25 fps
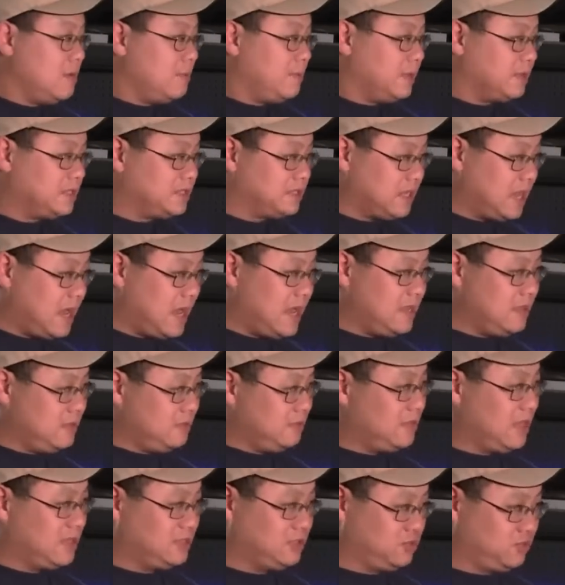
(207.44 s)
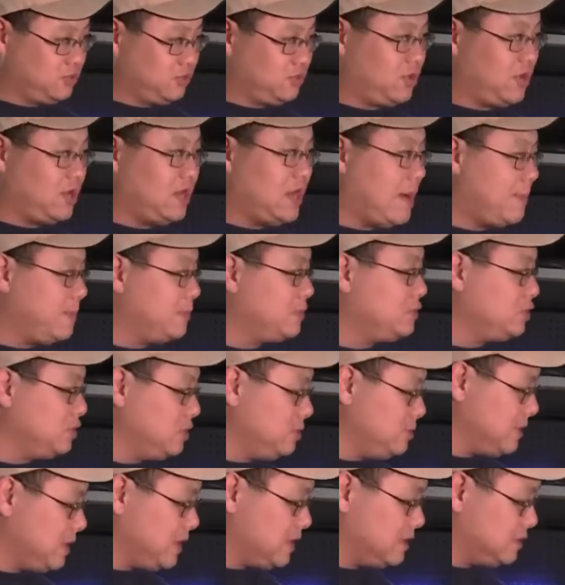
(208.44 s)
But I thought this was a great
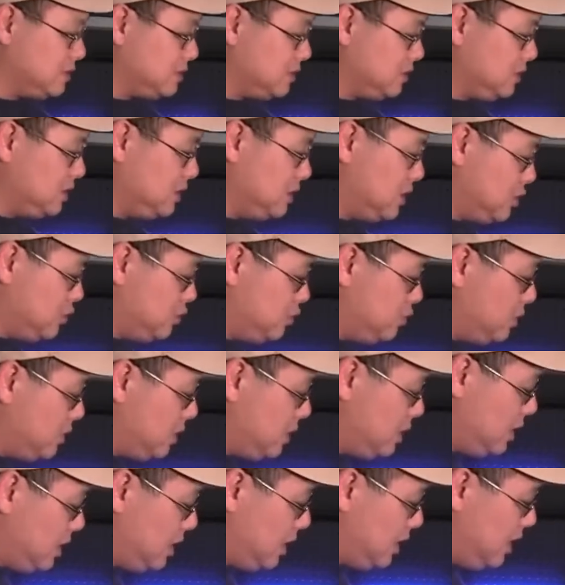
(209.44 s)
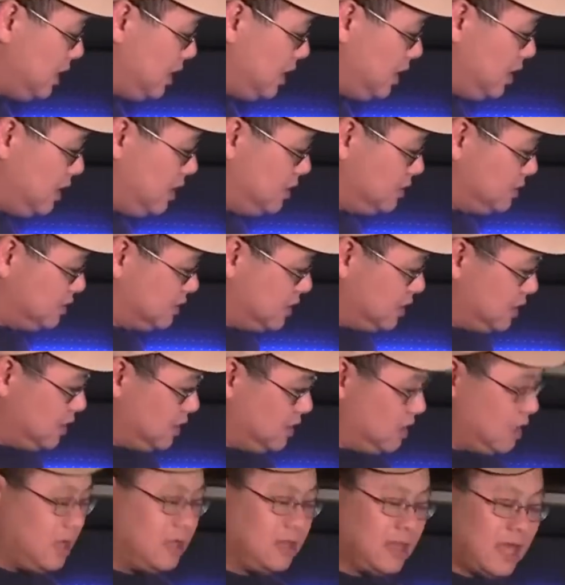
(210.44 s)
opportunity because, you know,
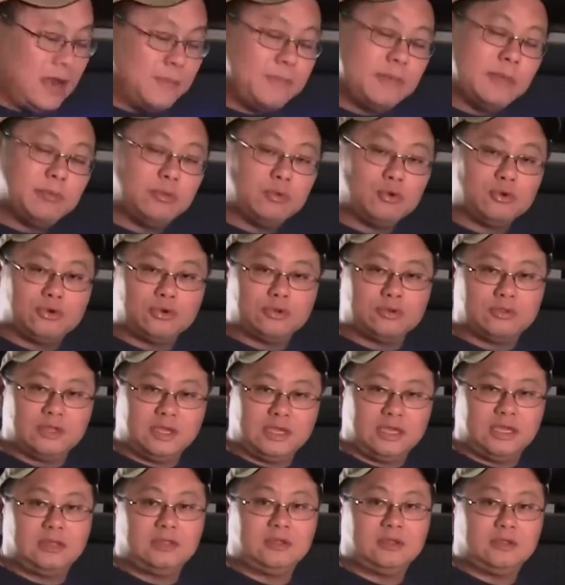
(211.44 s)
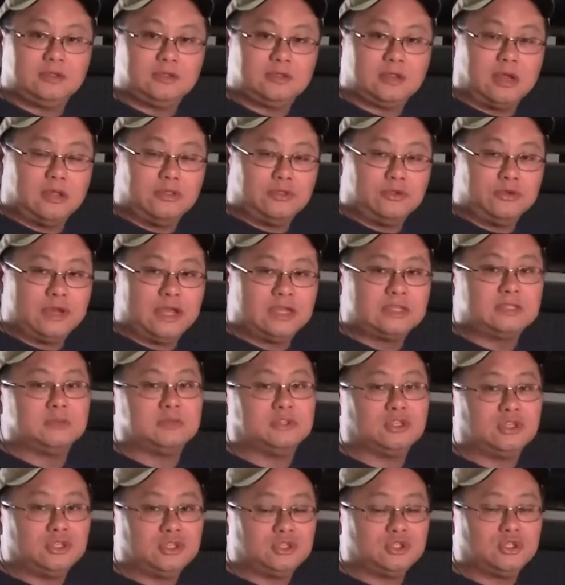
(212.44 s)
a lot of people are thinking on their next
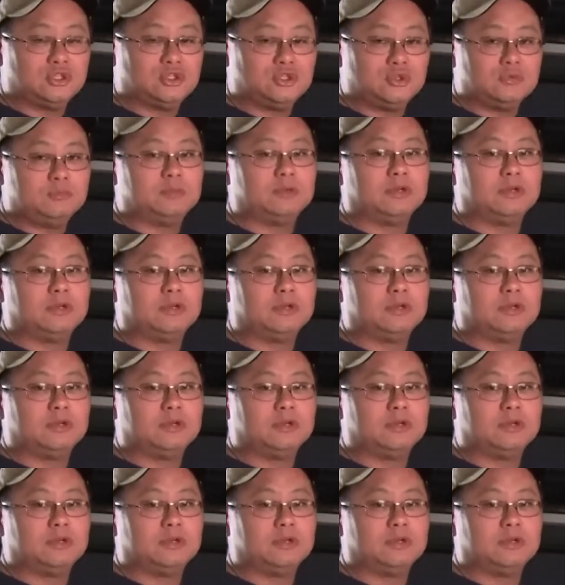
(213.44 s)
machine, should you